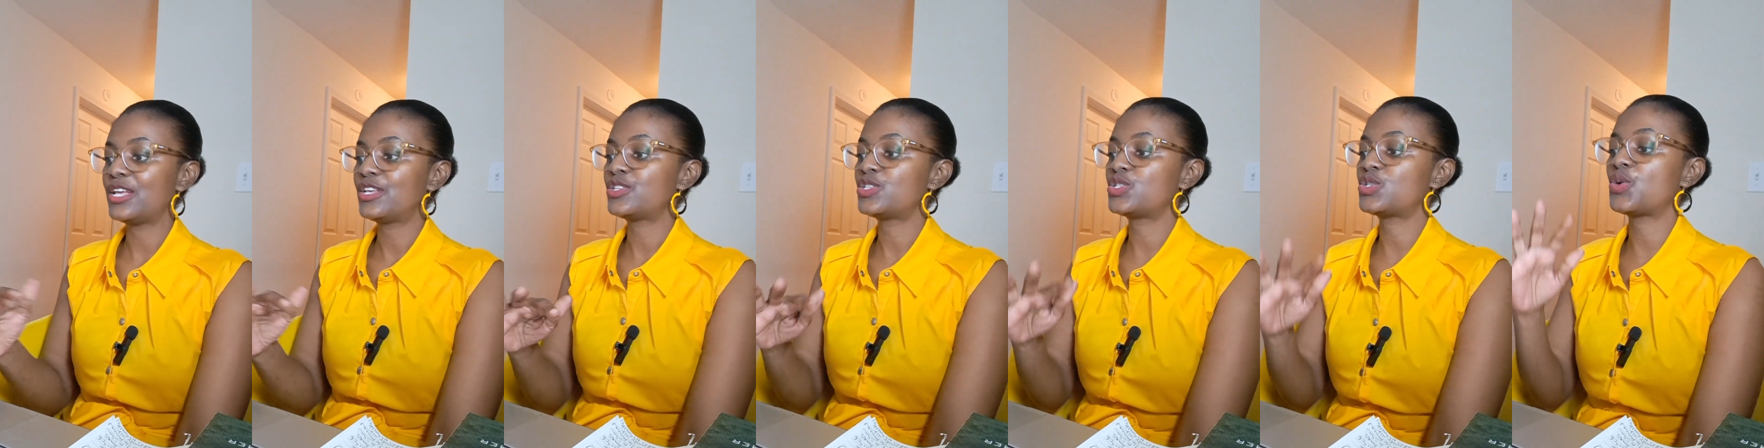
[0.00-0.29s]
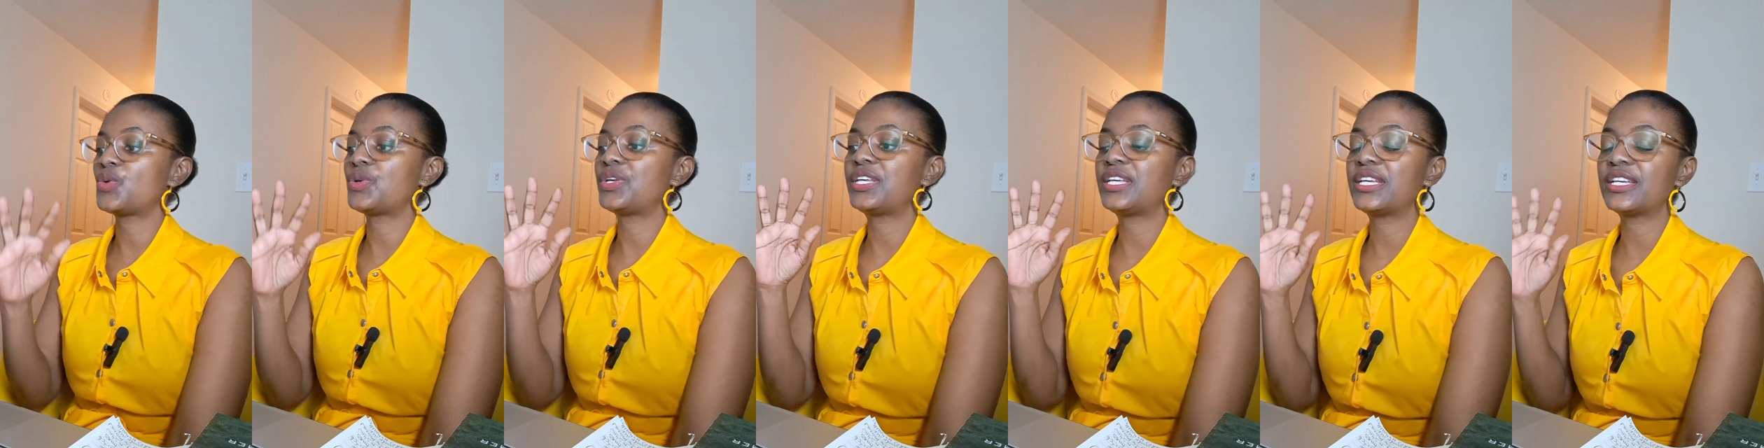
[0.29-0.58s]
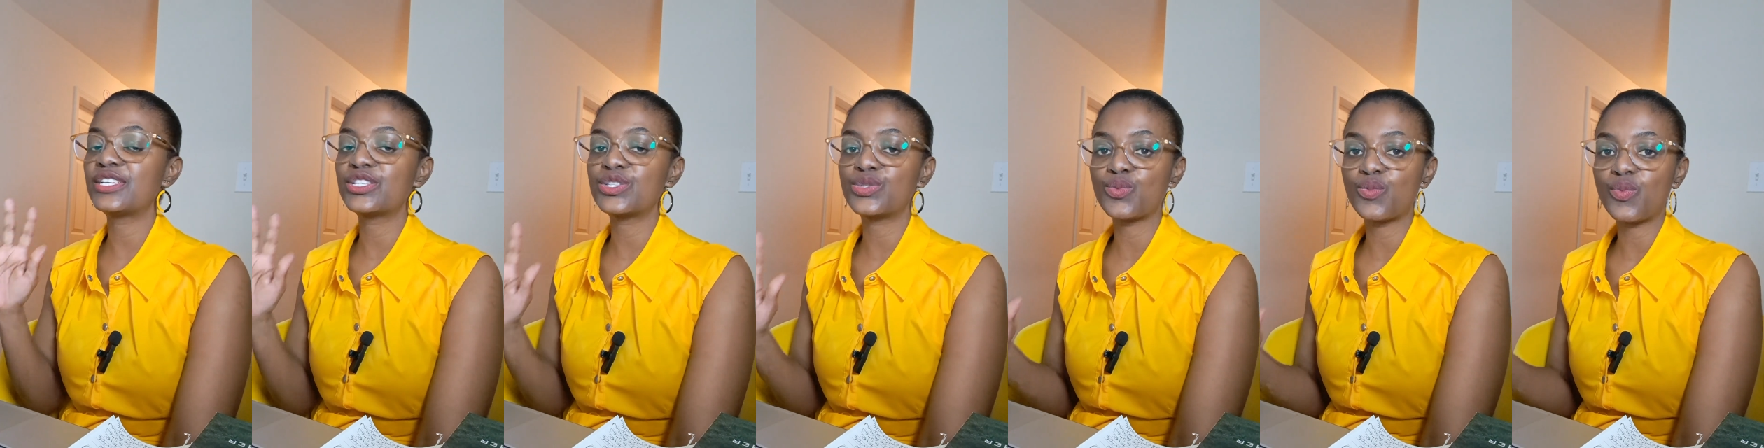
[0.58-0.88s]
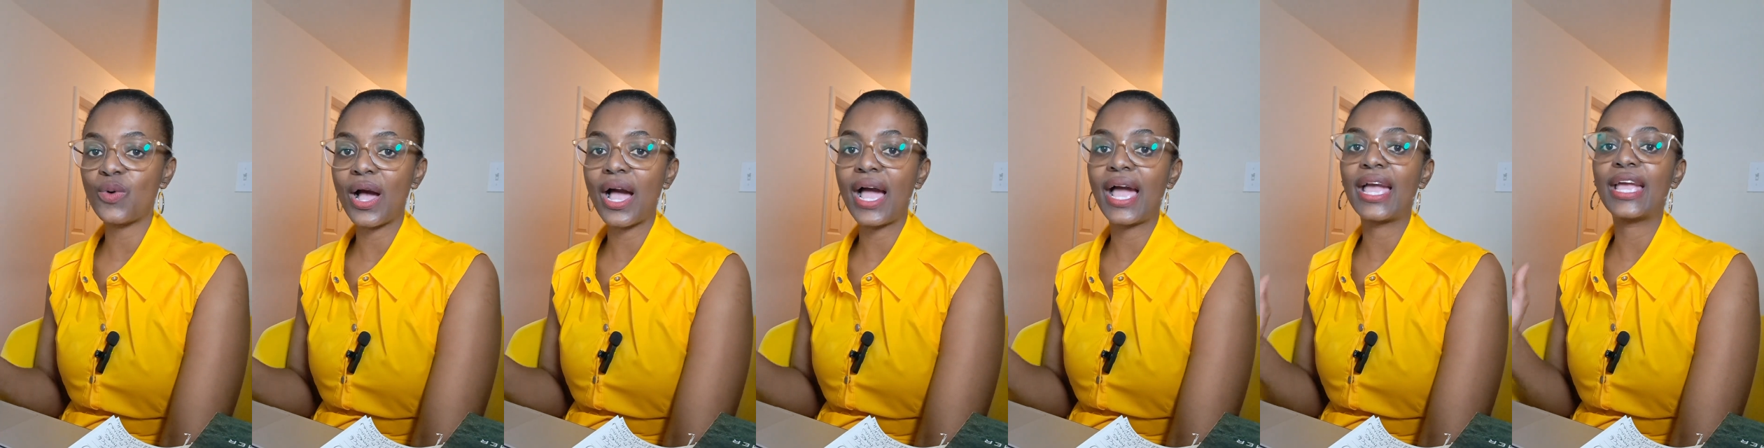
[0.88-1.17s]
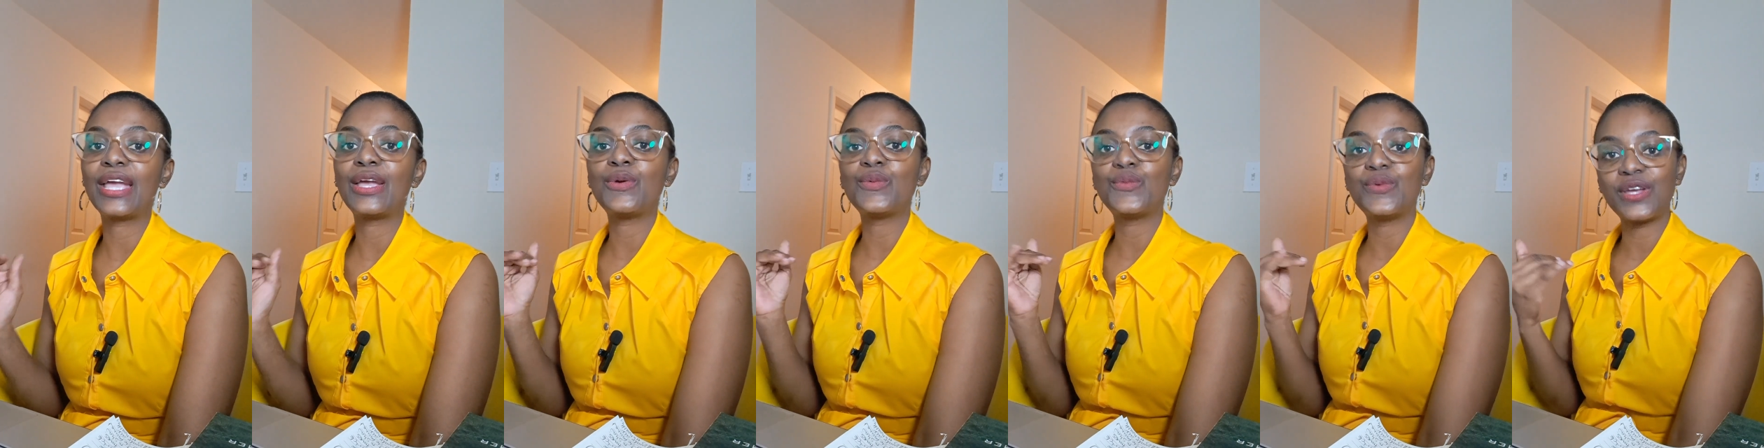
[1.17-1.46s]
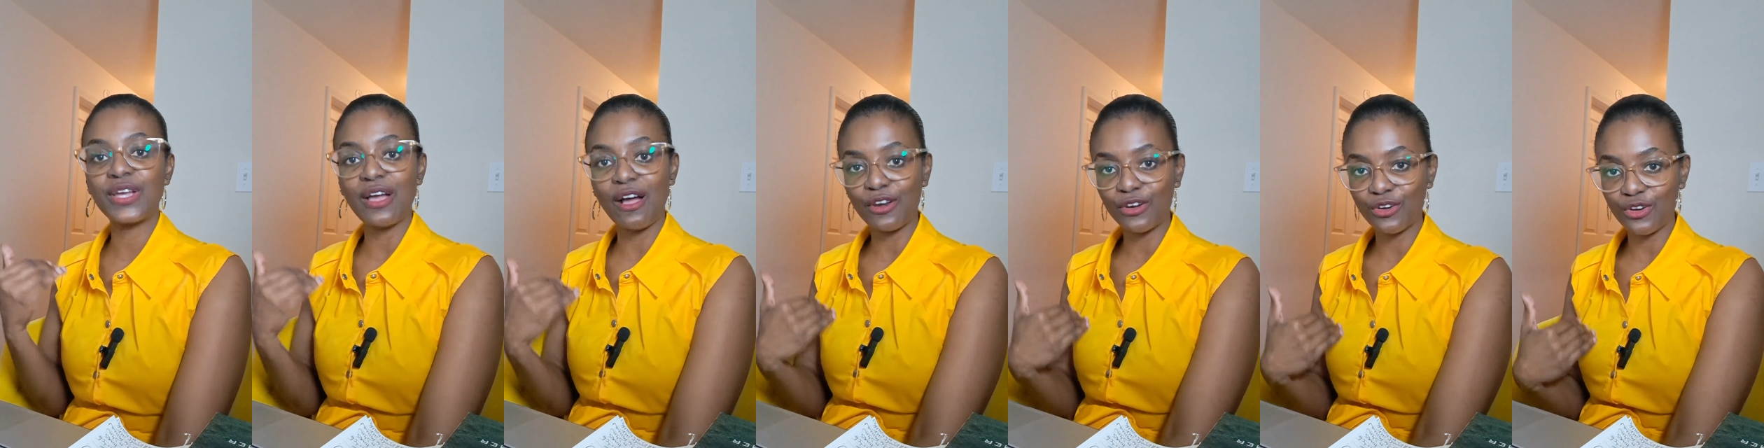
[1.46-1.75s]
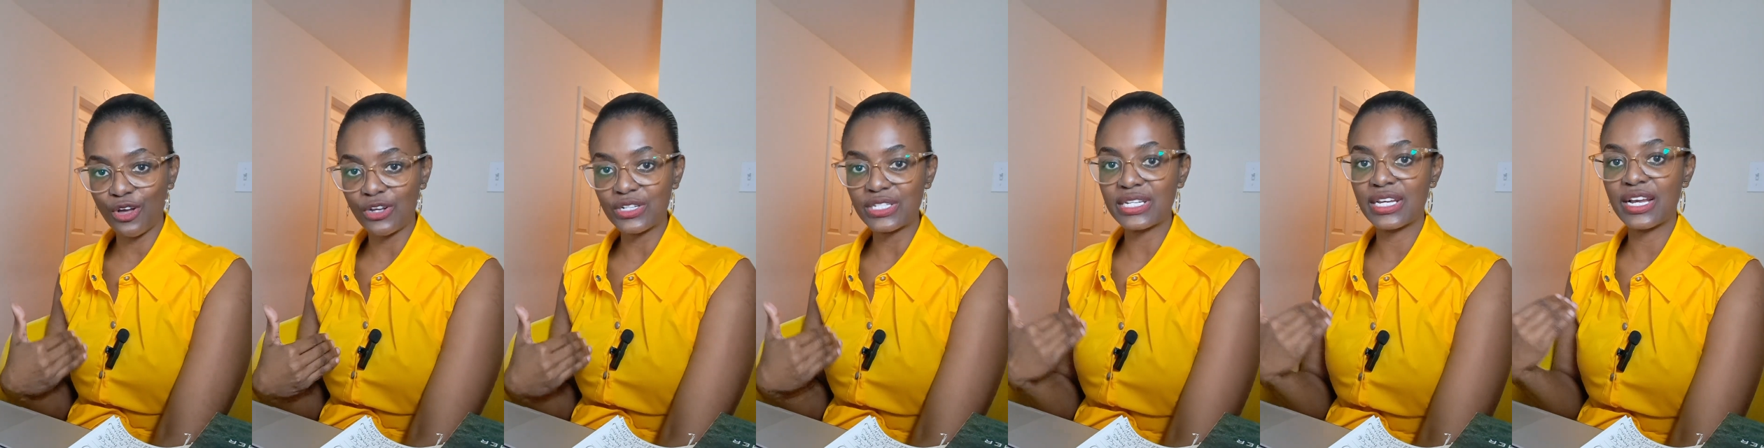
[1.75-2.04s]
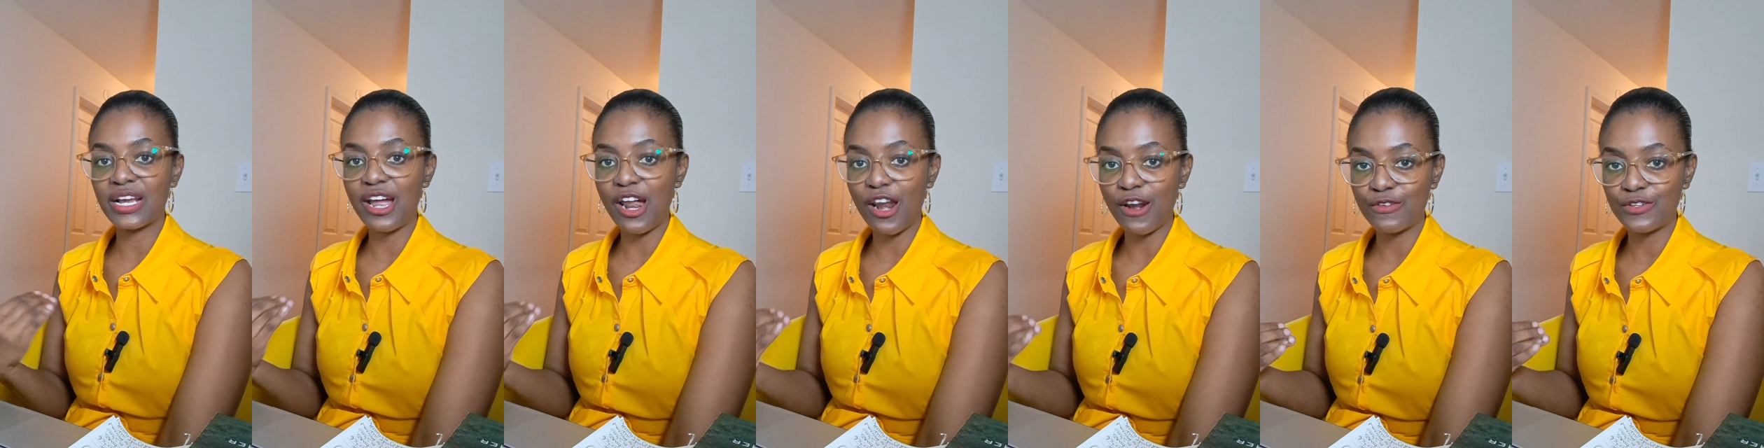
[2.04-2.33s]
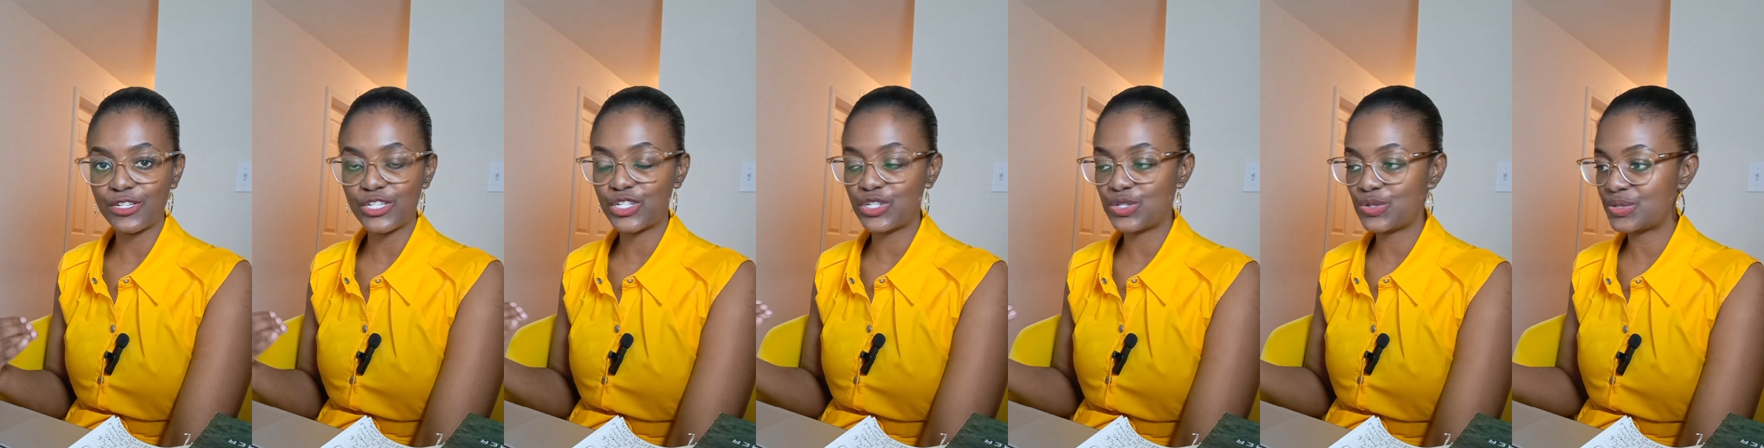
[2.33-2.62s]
So here's why we are not encouraged